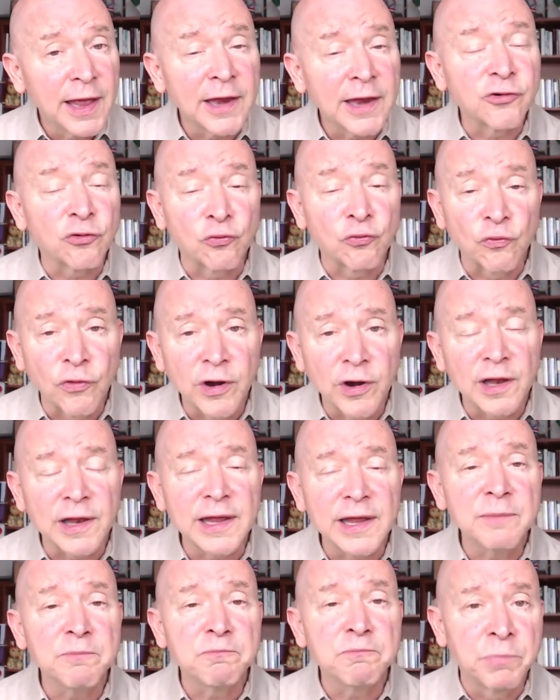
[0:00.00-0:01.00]
and to
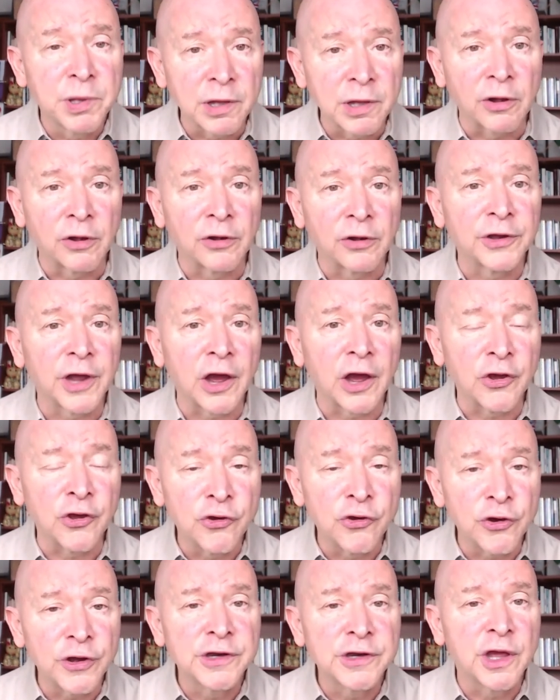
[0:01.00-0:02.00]
really build a
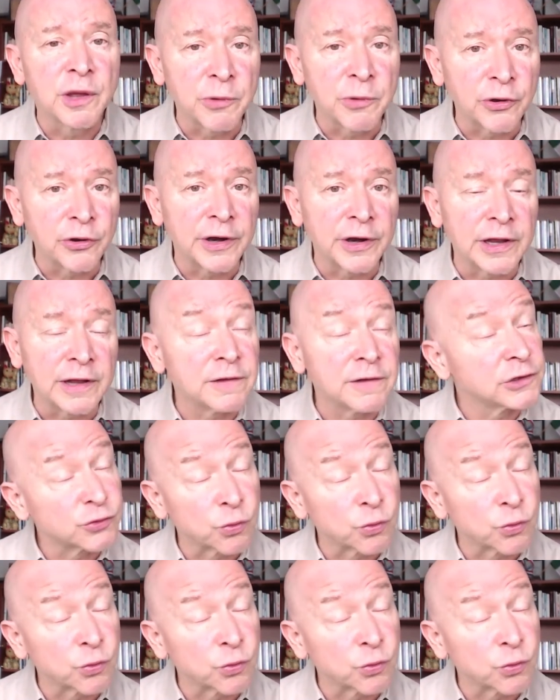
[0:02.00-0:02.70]
good community that's